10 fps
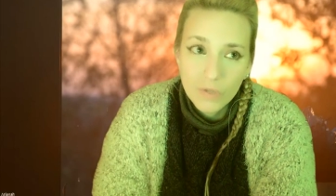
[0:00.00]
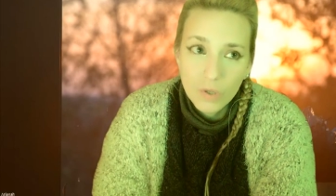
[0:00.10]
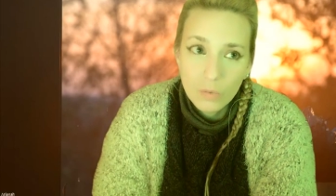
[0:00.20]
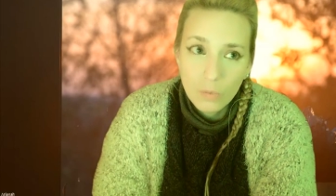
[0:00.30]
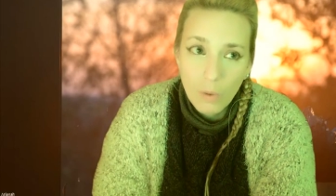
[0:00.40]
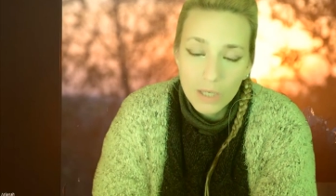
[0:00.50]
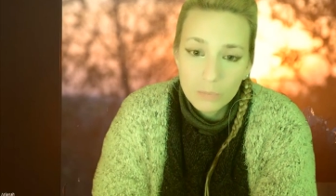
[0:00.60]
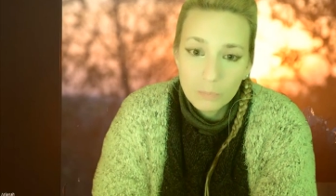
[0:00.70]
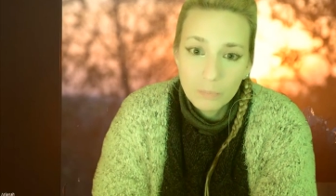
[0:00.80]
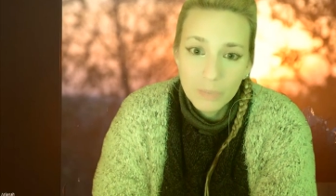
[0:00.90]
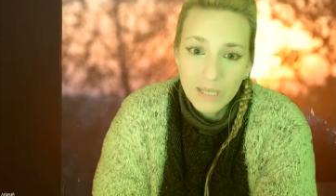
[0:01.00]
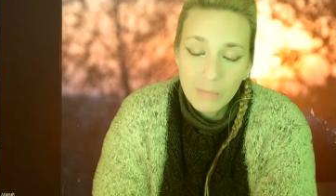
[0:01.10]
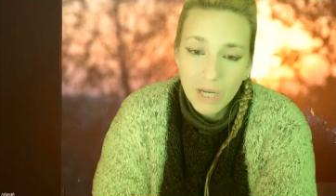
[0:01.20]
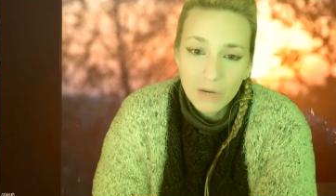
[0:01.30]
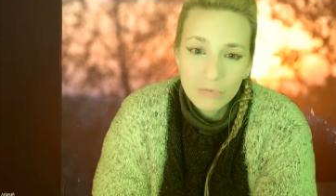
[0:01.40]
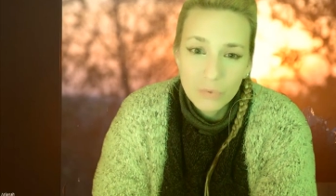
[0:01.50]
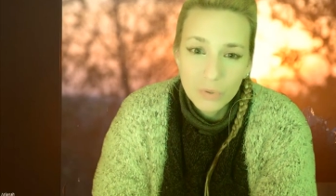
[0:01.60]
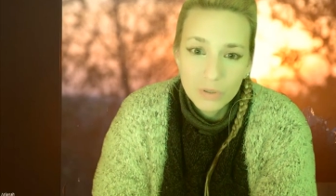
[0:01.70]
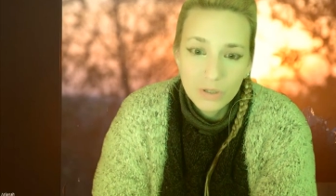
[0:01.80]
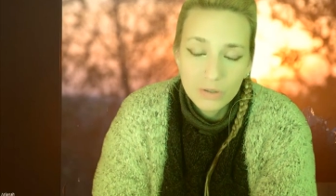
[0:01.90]
quite a big amount of
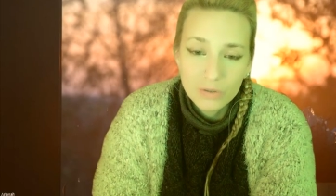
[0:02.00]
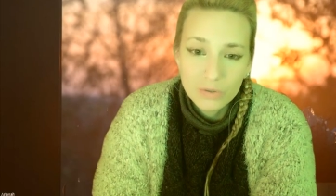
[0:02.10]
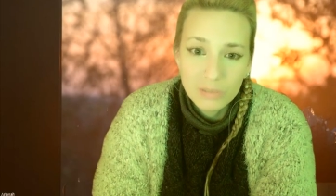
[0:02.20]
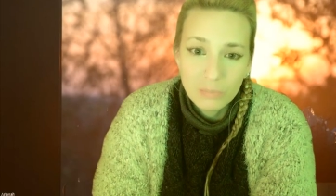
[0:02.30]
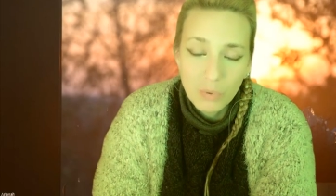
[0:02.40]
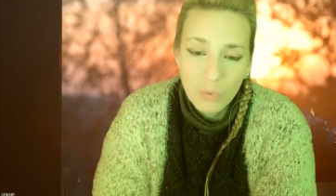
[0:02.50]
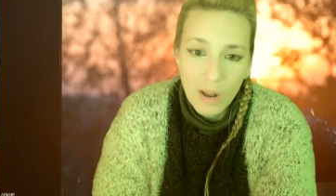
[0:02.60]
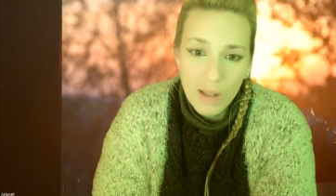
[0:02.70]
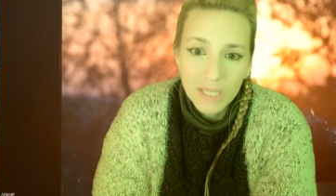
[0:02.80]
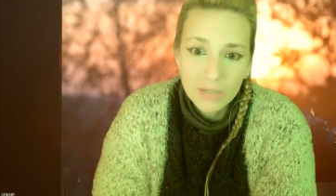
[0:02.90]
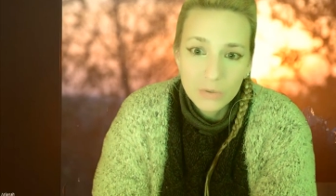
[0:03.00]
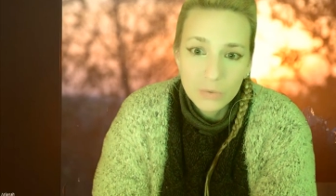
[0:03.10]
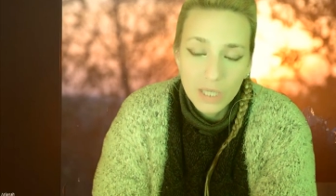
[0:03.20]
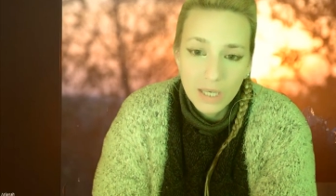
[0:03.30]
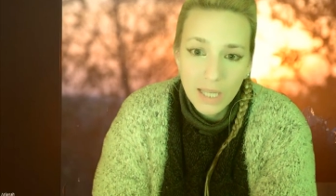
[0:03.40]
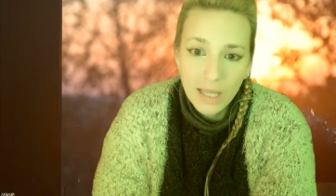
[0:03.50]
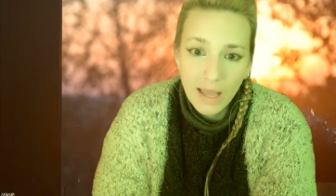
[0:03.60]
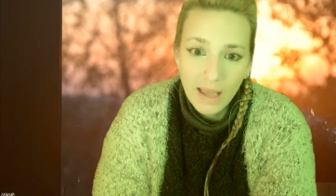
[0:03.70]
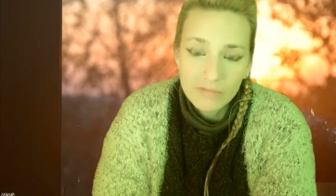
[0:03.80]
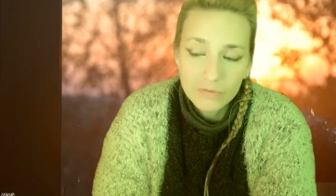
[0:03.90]
work on your deprogramming, you can
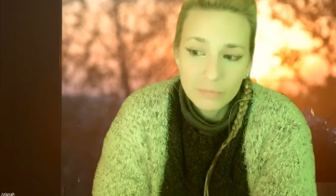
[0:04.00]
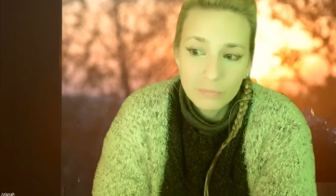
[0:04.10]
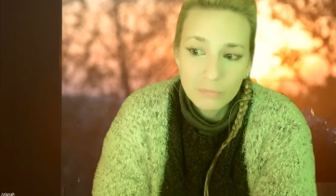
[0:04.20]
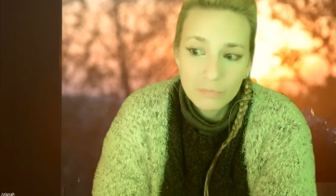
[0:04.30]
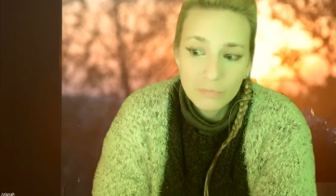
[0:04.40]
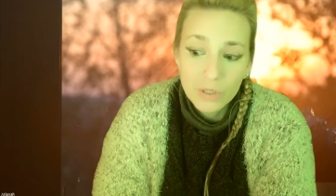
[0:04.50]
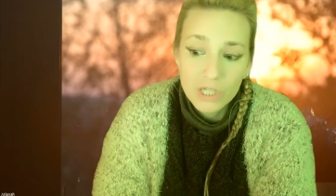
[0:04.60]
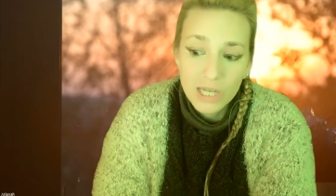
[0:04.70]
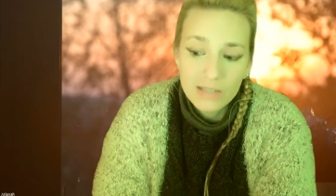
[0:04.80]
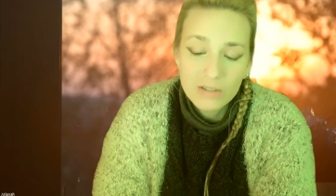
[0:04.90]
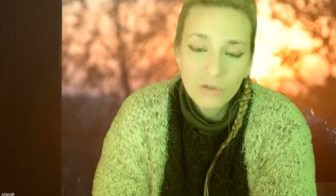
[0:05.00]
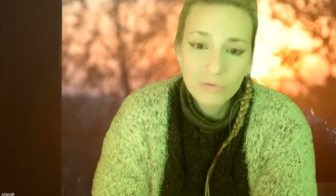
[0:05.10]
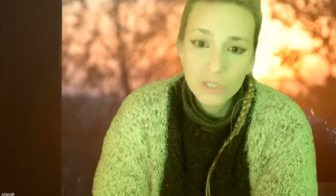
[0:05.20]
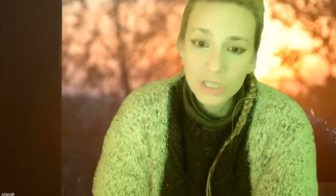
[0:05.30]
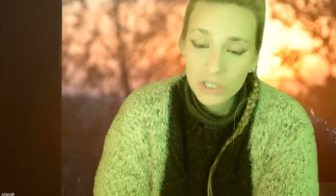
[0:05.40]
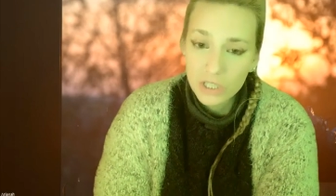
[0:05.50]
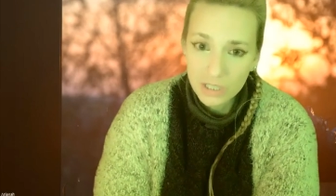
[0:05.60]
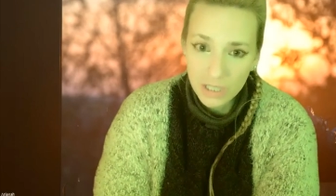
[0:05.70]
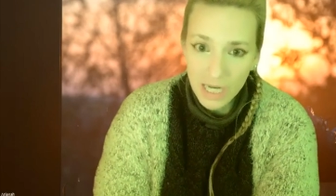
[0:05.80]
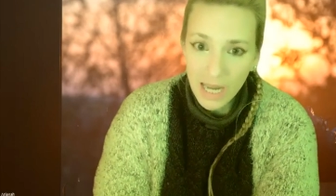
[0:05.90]
have much less of an
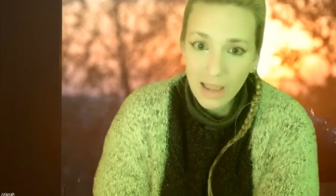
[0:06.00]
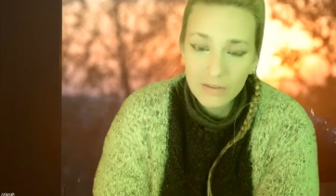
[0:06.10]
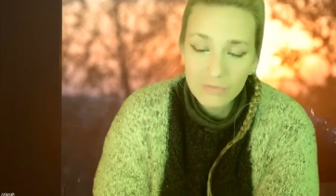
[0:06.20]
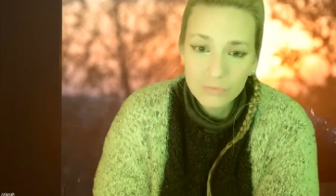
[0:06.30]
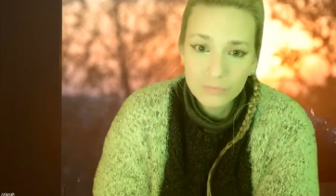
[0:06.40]
engineered life.